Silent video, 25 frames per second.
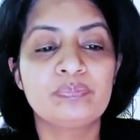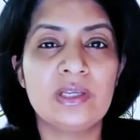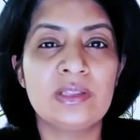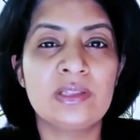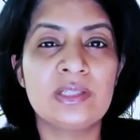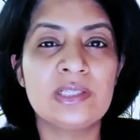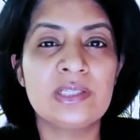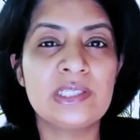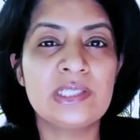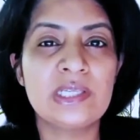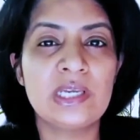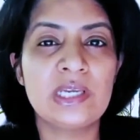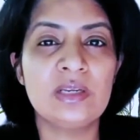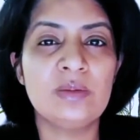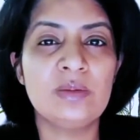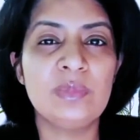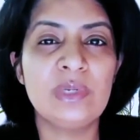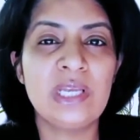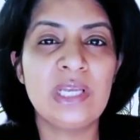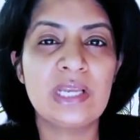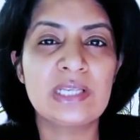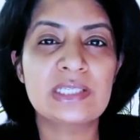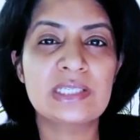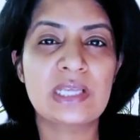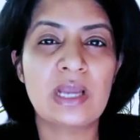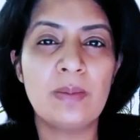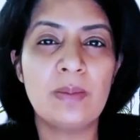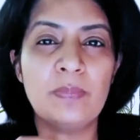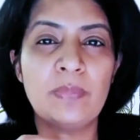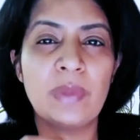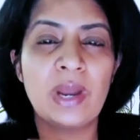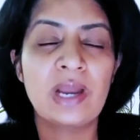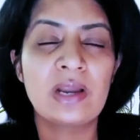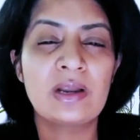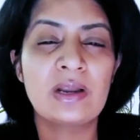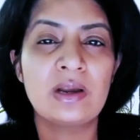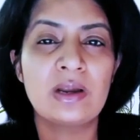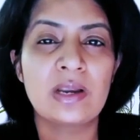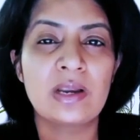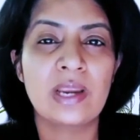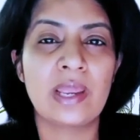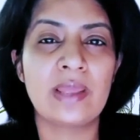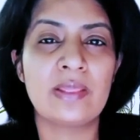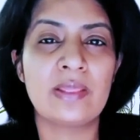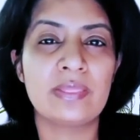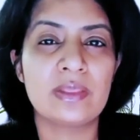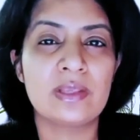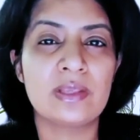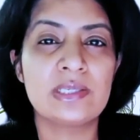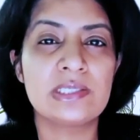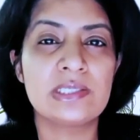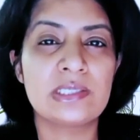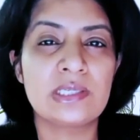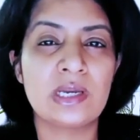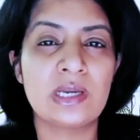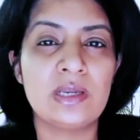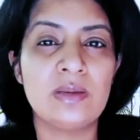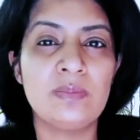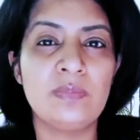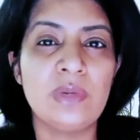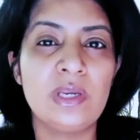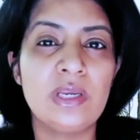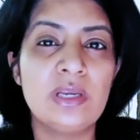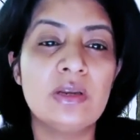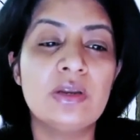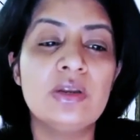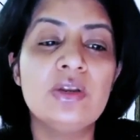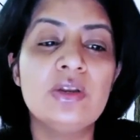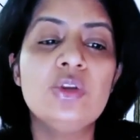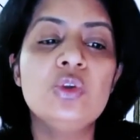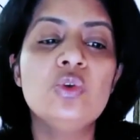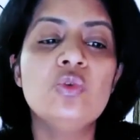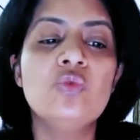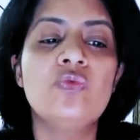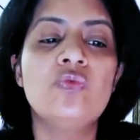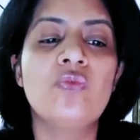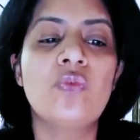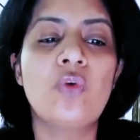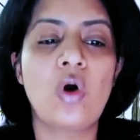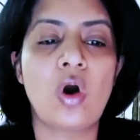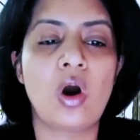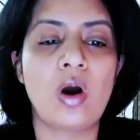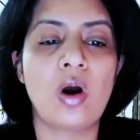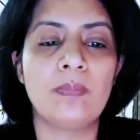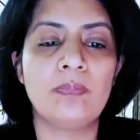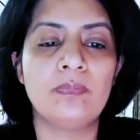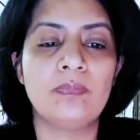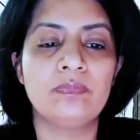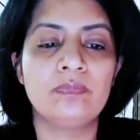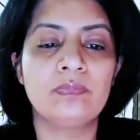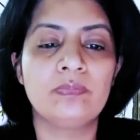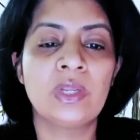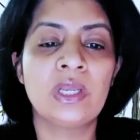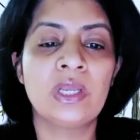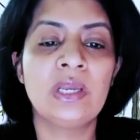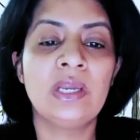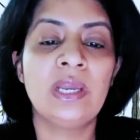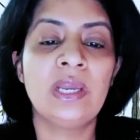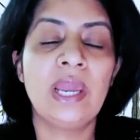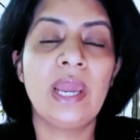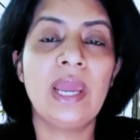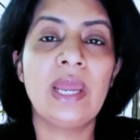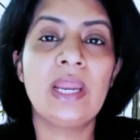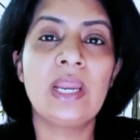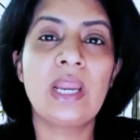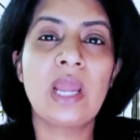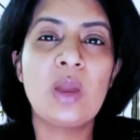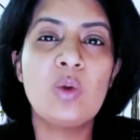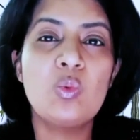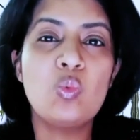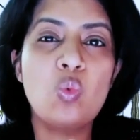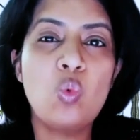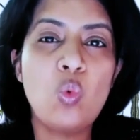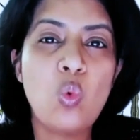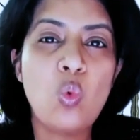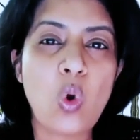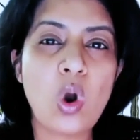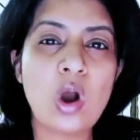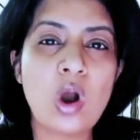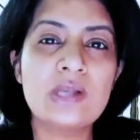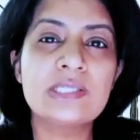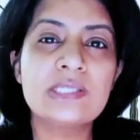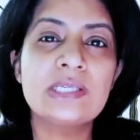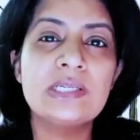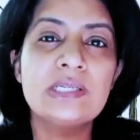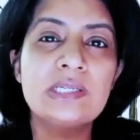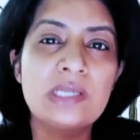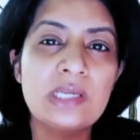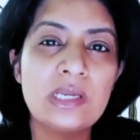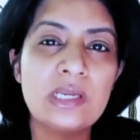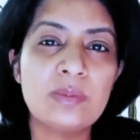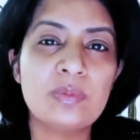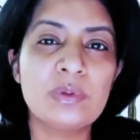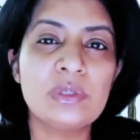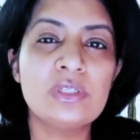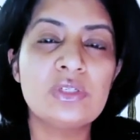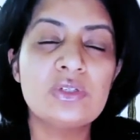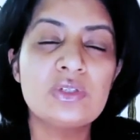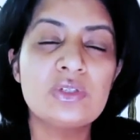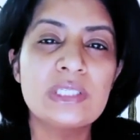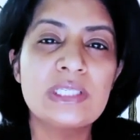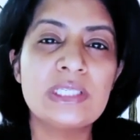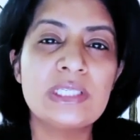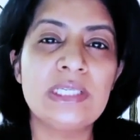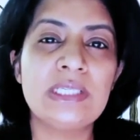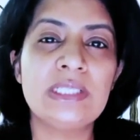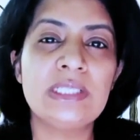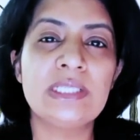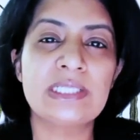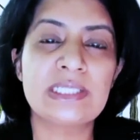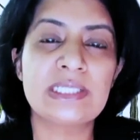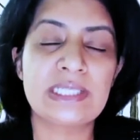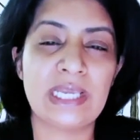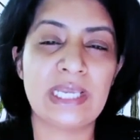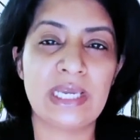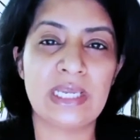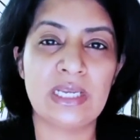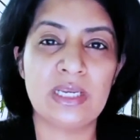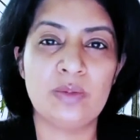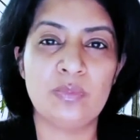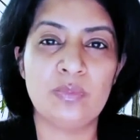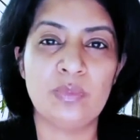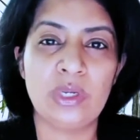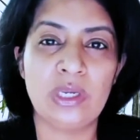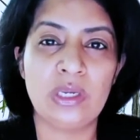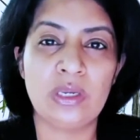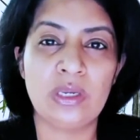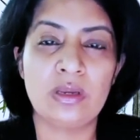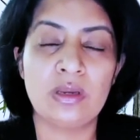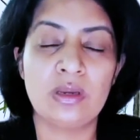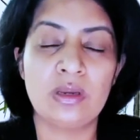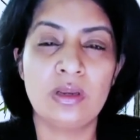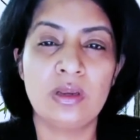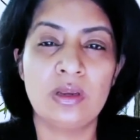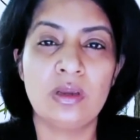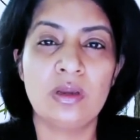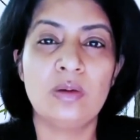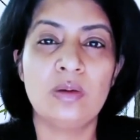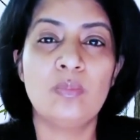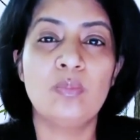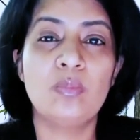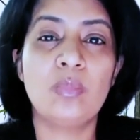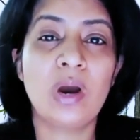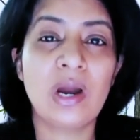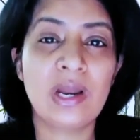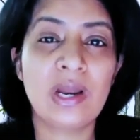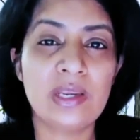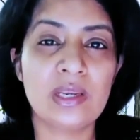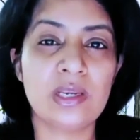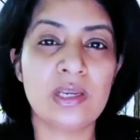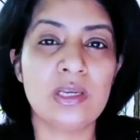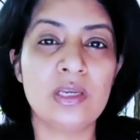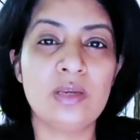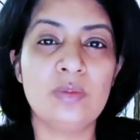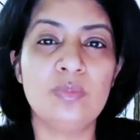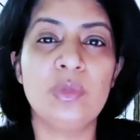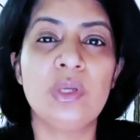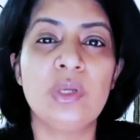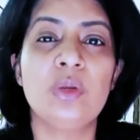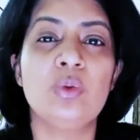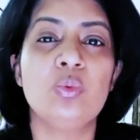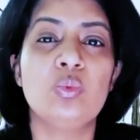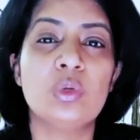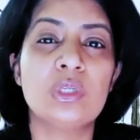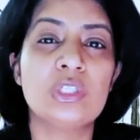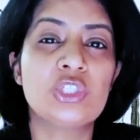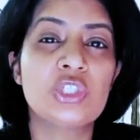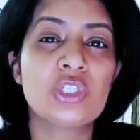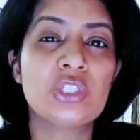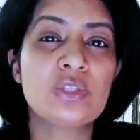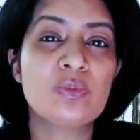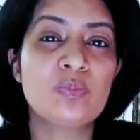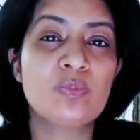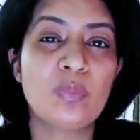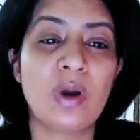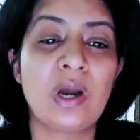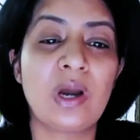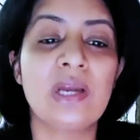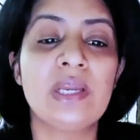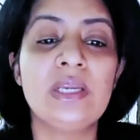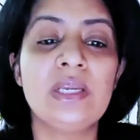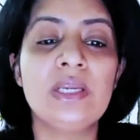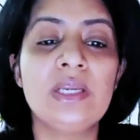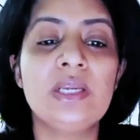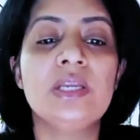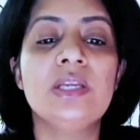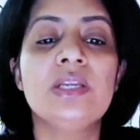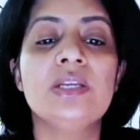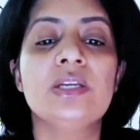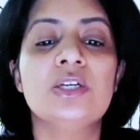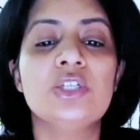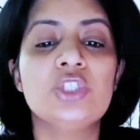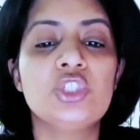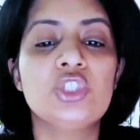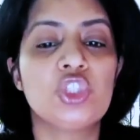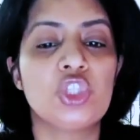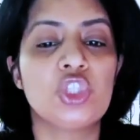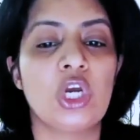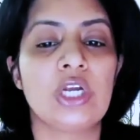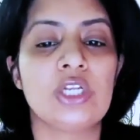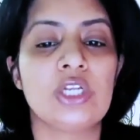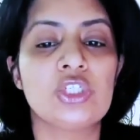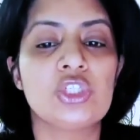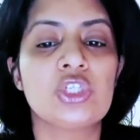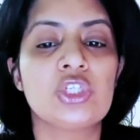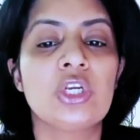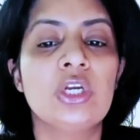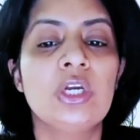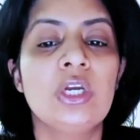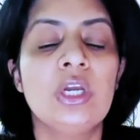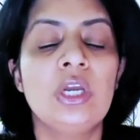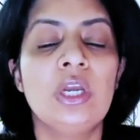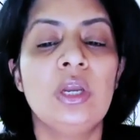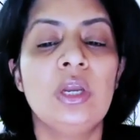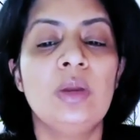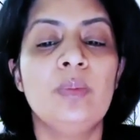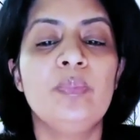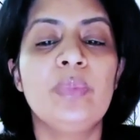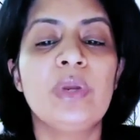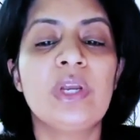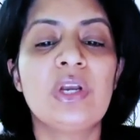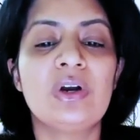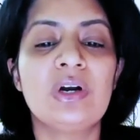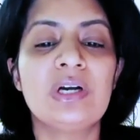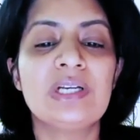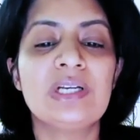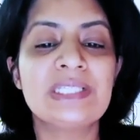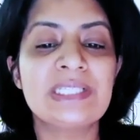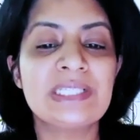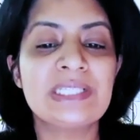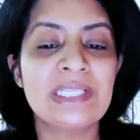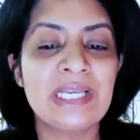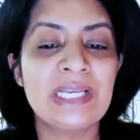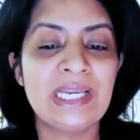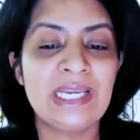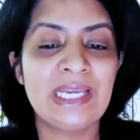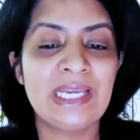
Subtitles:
this enemy has come back again, this time in a new form. And I wasn't able to see this enemy, my enemy, which is my inner judge, because